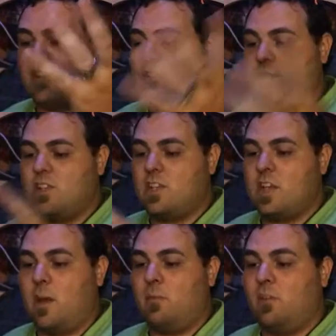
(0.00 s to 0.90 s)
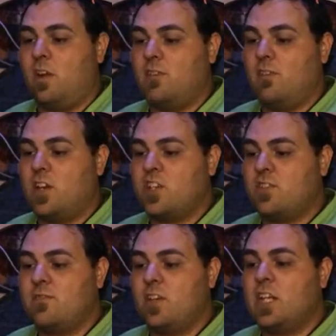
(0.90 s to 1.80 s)
just read you the top one. A fresh
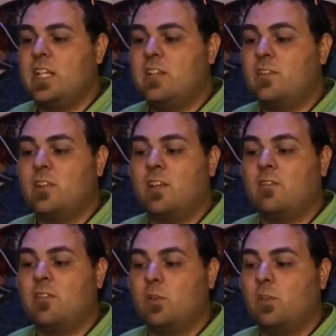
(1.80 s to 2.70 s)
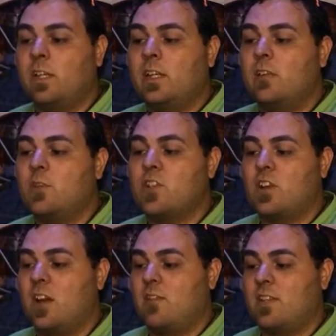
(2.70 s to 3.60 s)
and very different unfolding of
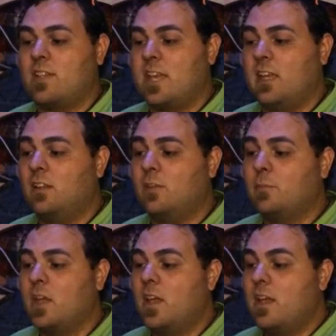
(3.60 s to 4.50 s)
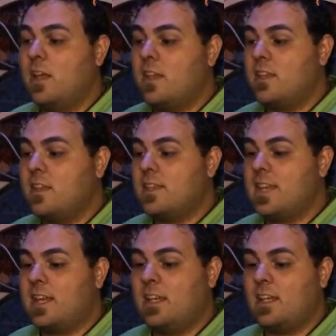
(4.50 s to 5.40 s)
witchcraft at Salem. The
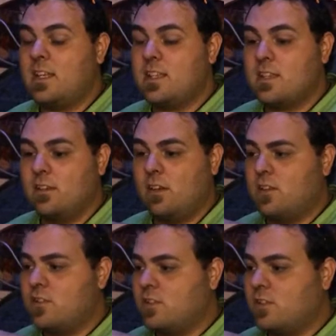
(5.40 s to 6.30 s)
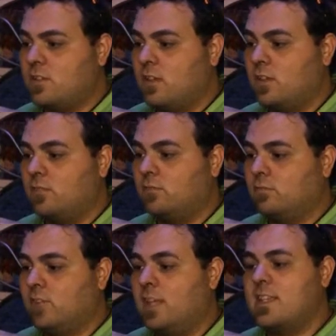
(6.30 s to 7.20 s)
setting is the
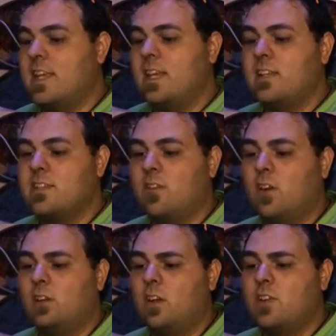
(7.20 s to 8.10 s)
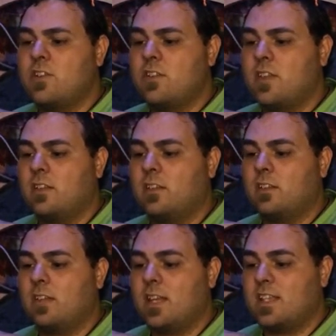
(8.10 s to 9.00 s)
setting is far larger than
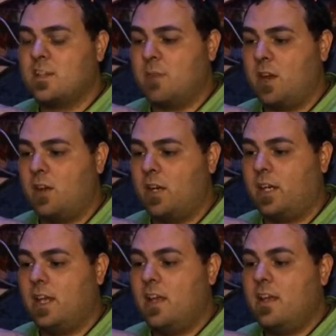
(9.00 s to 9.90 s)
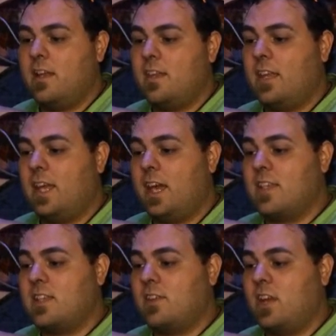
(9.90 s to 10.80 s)
customary. The
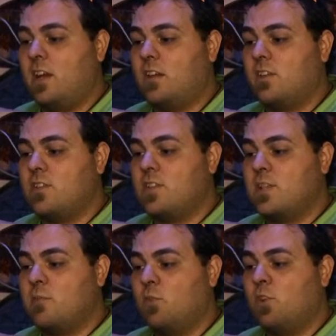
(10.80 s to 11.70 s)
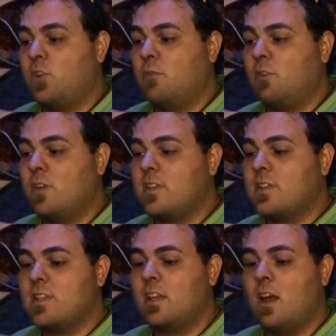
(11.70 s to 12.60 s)
cast of characters is more
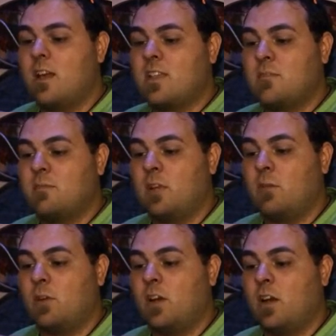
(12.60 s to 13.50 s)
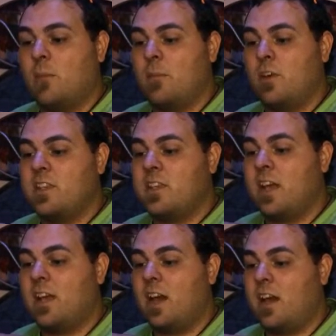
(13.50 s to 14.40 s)
numerous. The gossip network operates
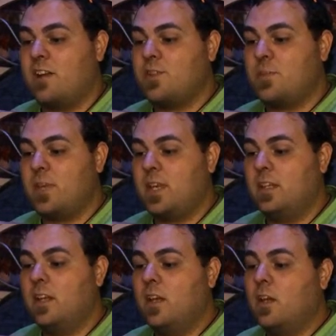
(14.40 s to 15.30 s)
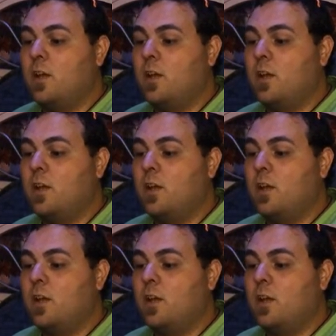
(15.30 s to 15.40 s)
at higher speed,